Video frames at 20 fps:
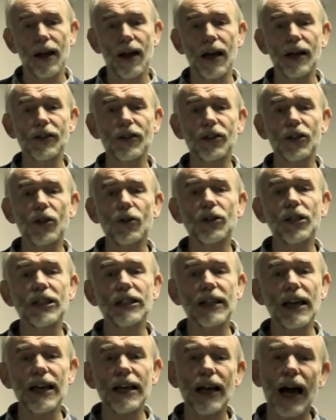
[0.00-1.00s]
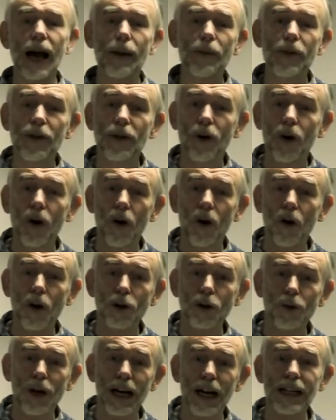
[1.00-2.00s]
And so to say they're
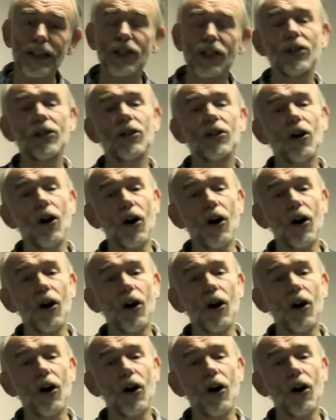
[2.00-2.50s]
all right